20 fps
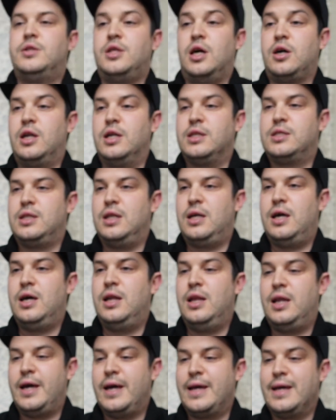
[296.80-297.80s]
Douglas
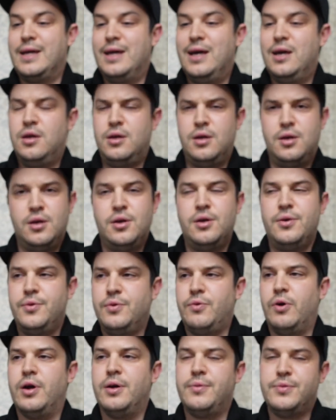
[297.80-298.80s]
Laing.
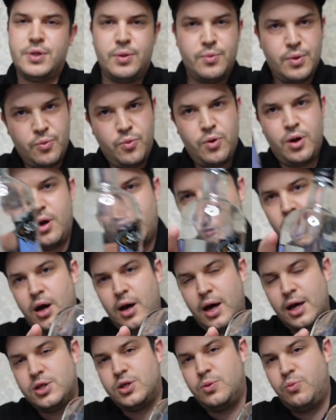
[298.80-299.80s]
Right, so
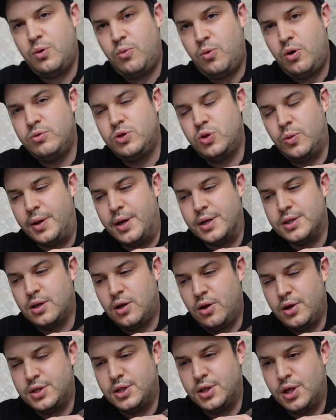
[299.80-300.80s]
actually, while we're talking about this, I'd
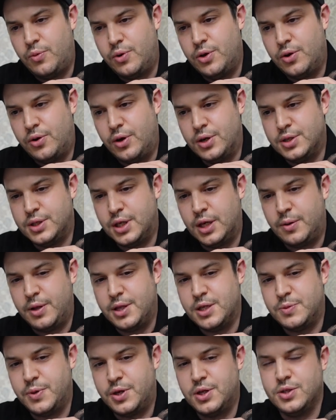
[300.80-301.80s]
like to know what you guys think about
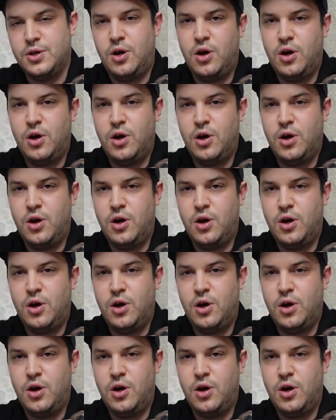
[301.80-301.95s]
this, because